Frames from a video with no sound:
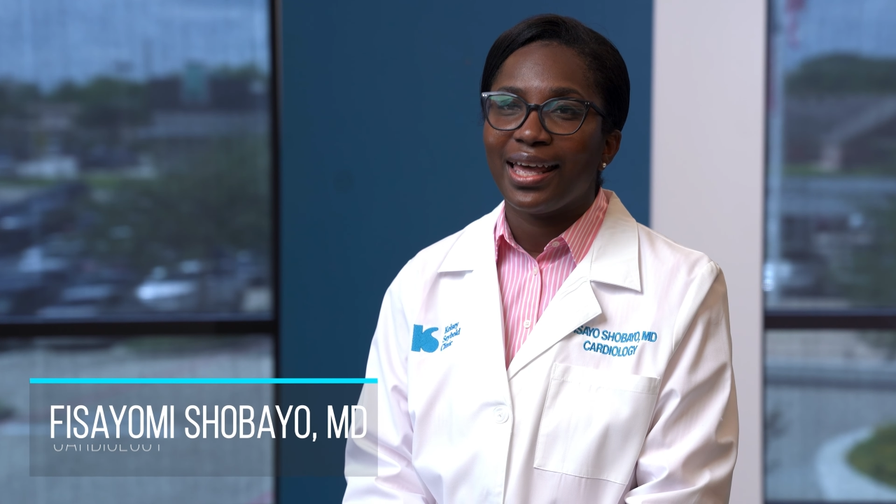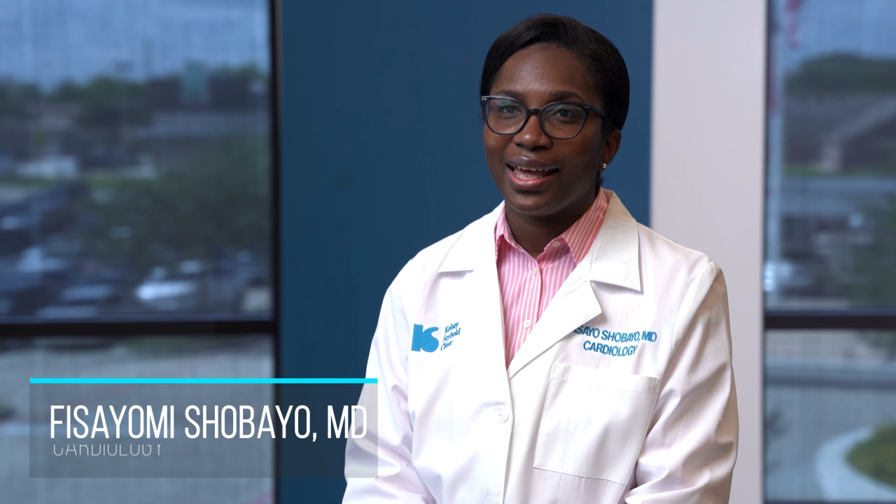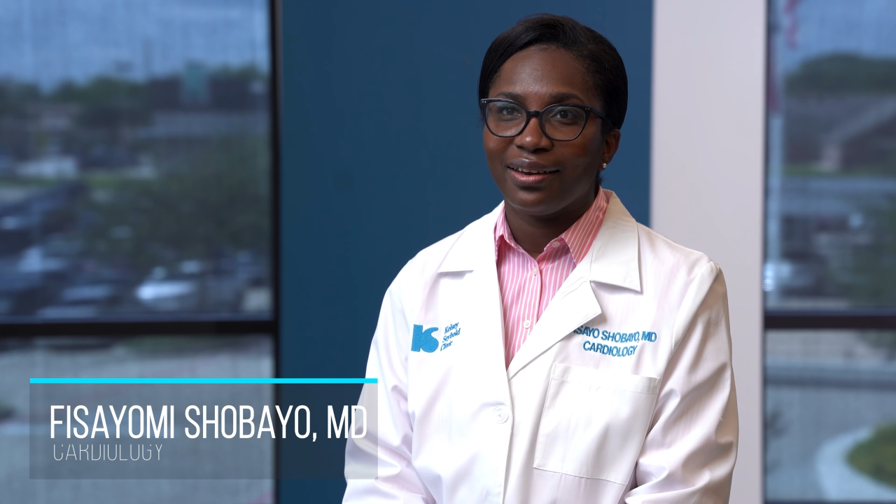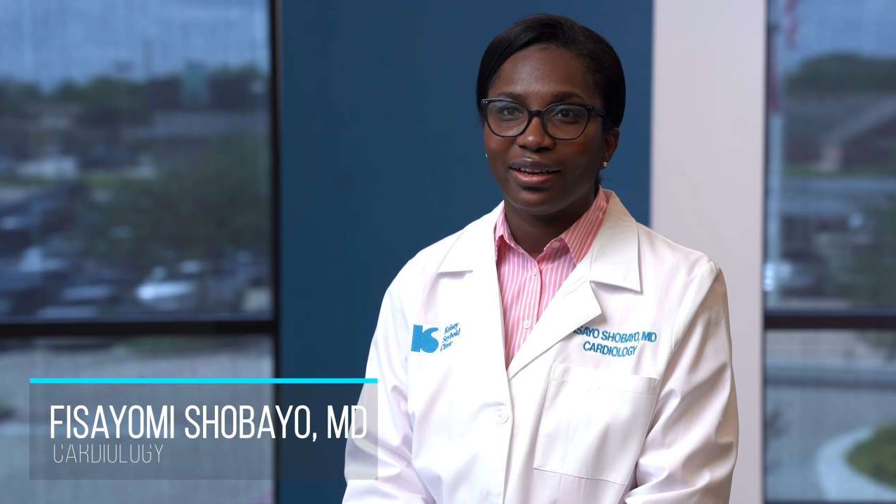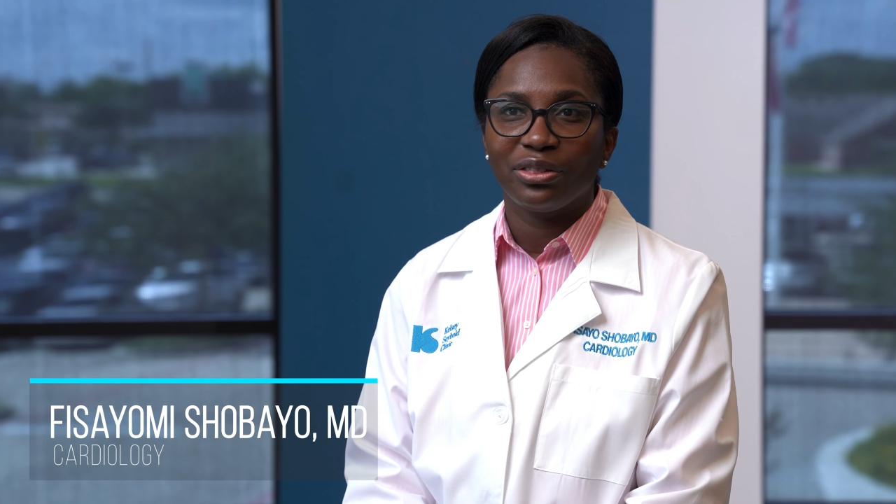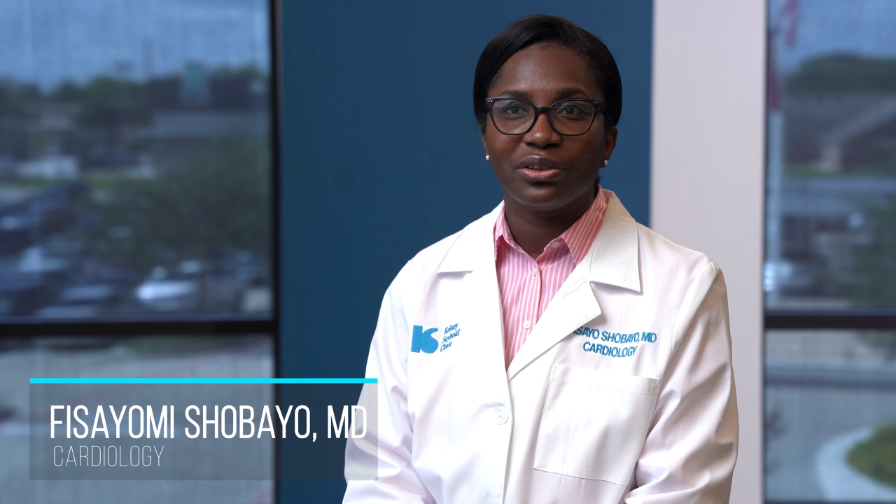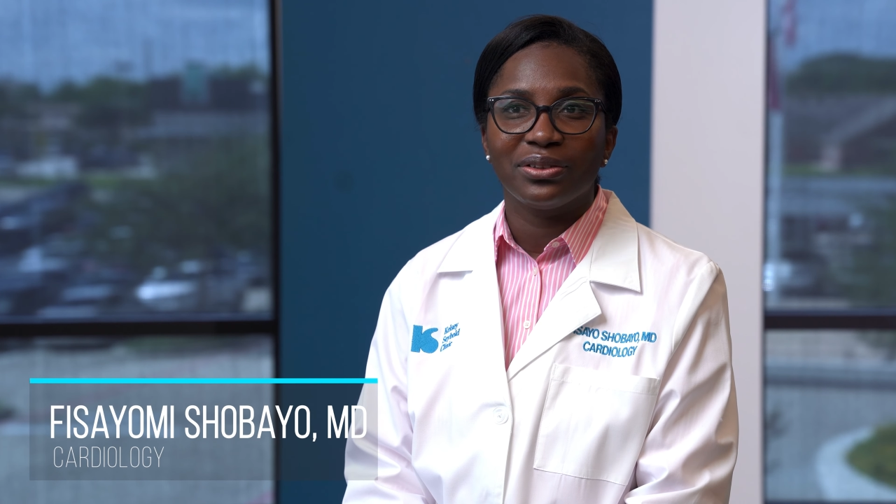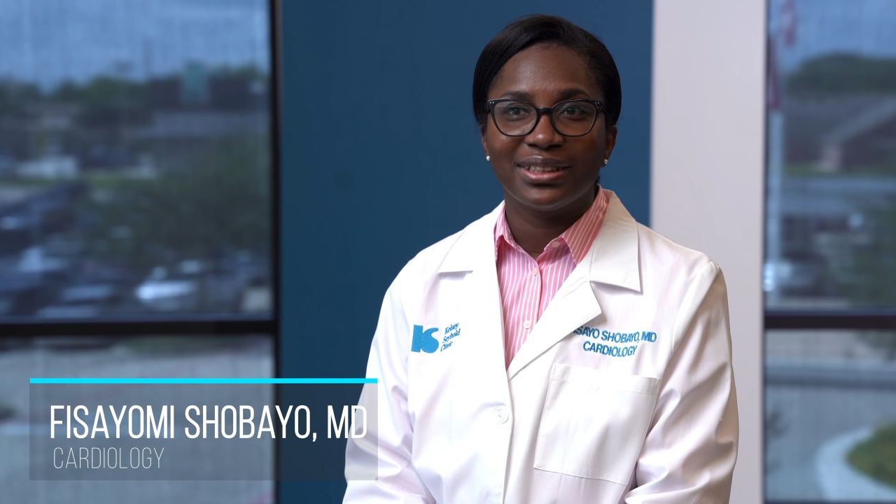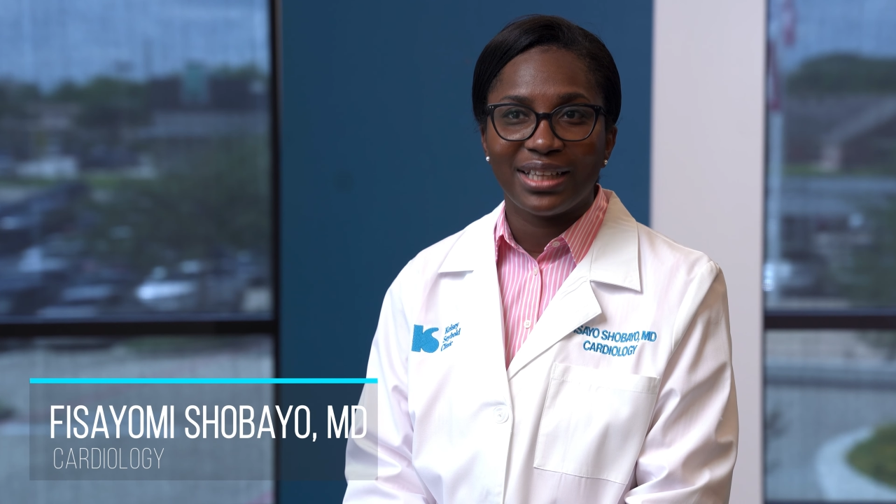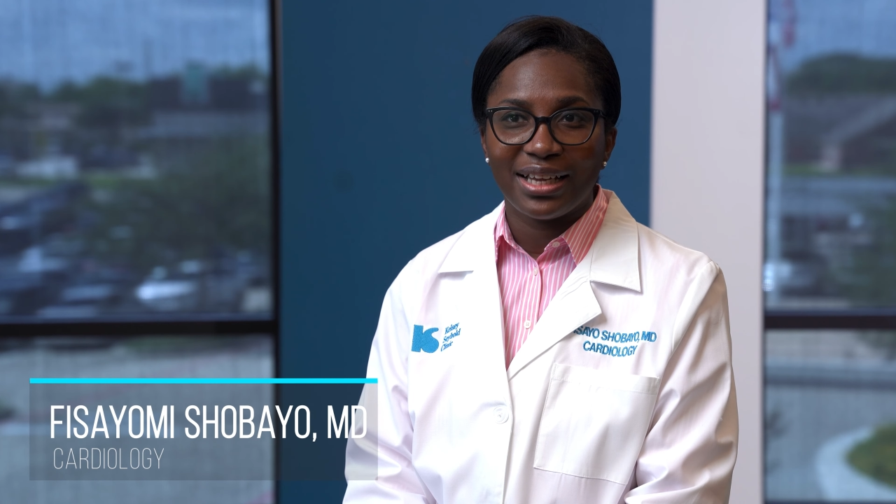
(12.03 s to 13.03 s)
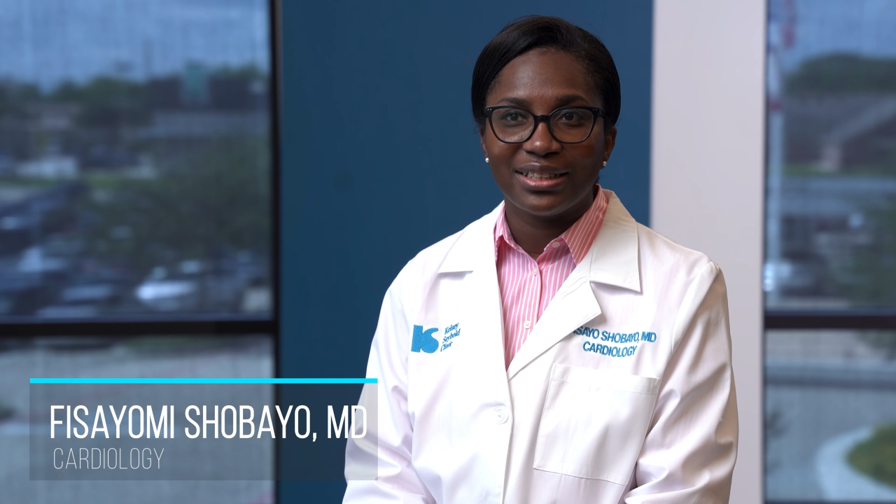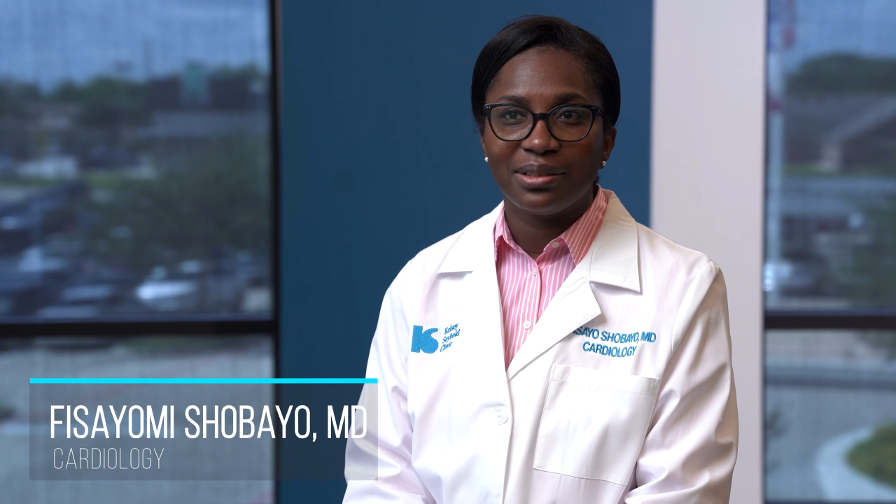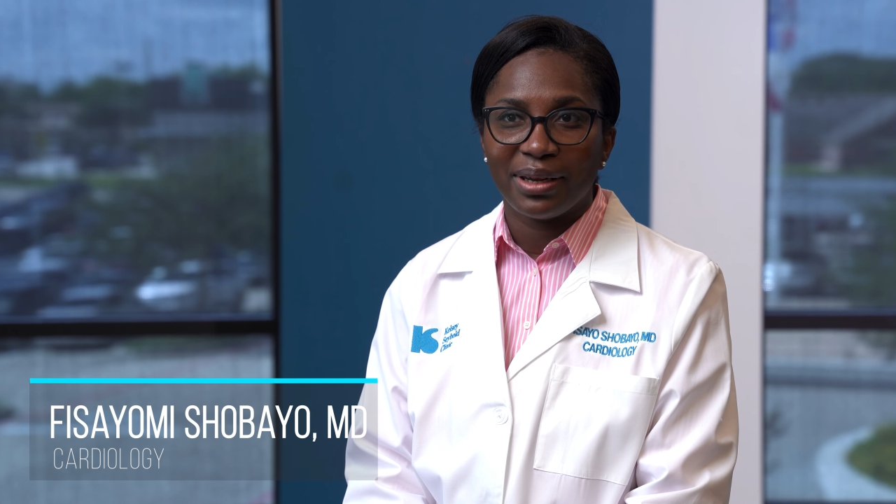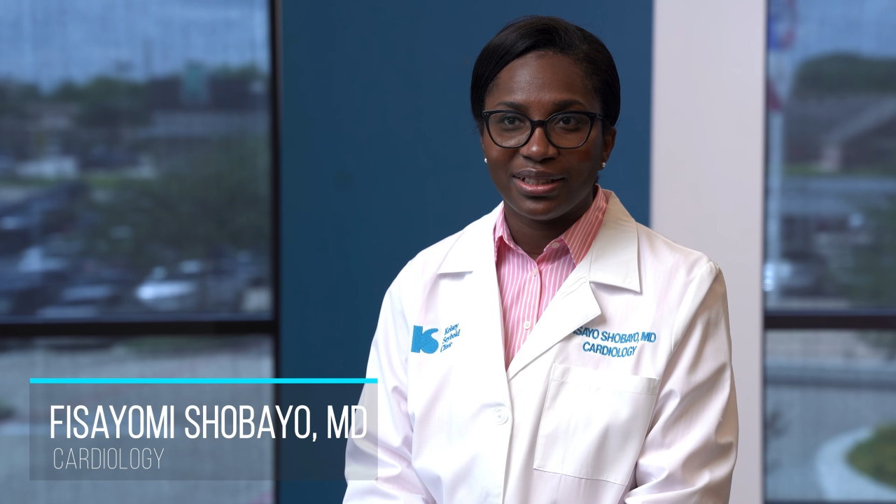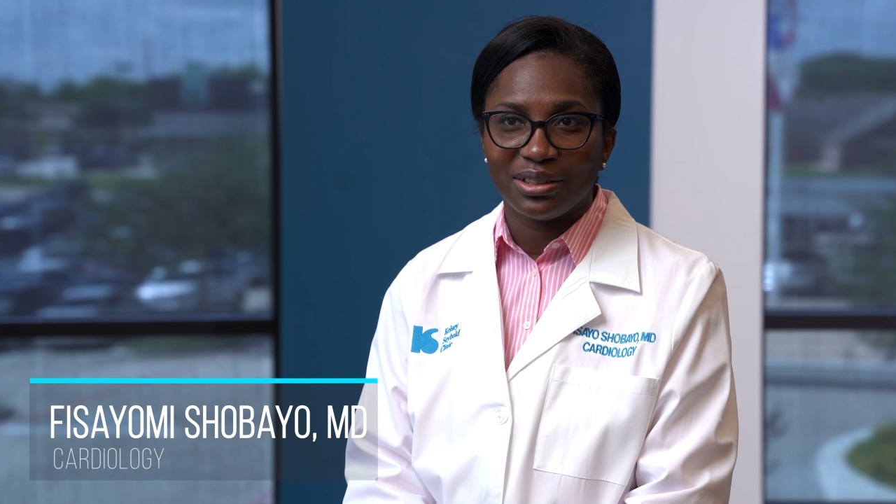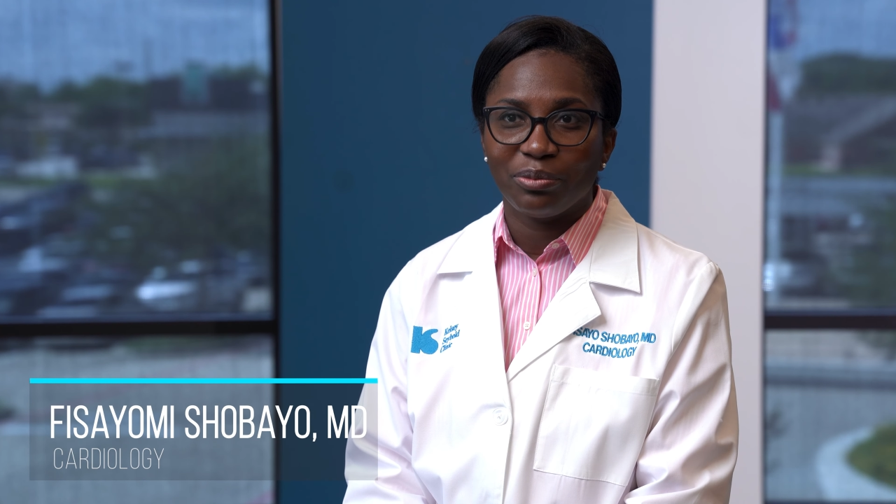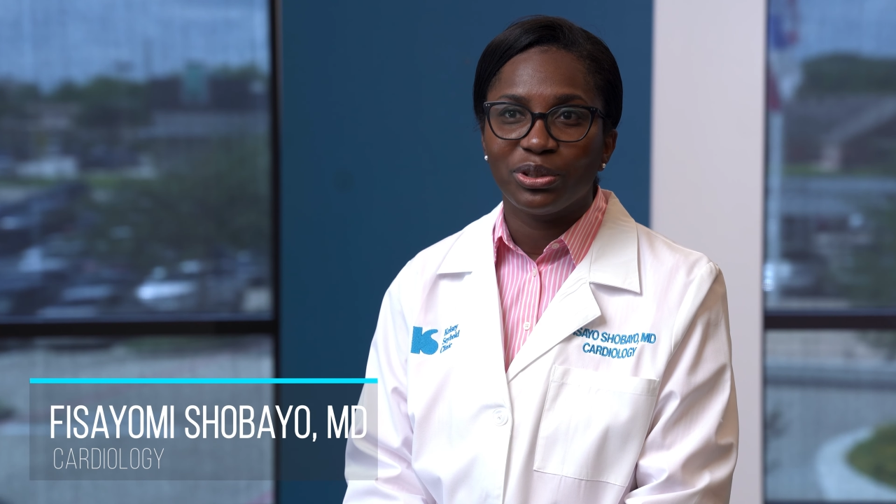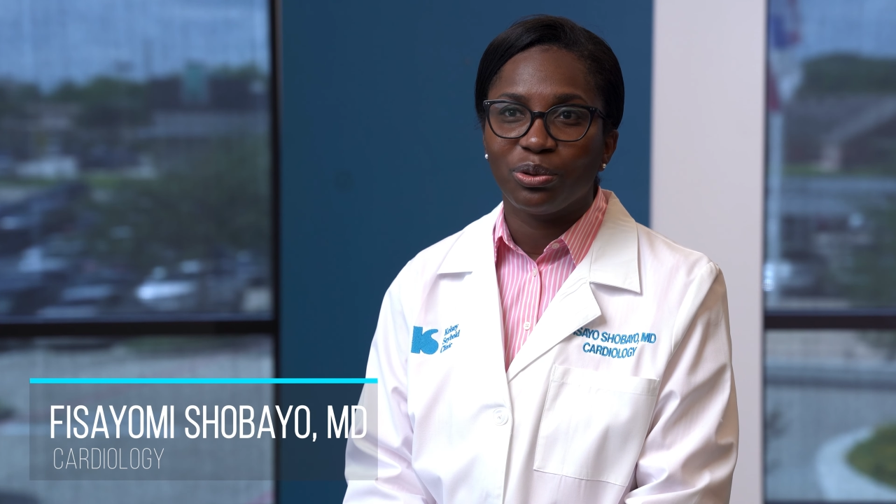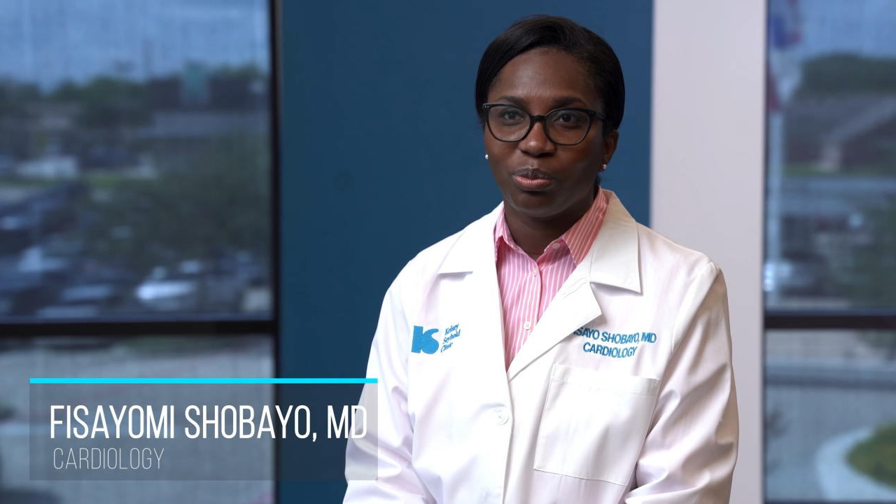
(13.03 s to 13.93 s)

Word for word: and I thought science and medicine was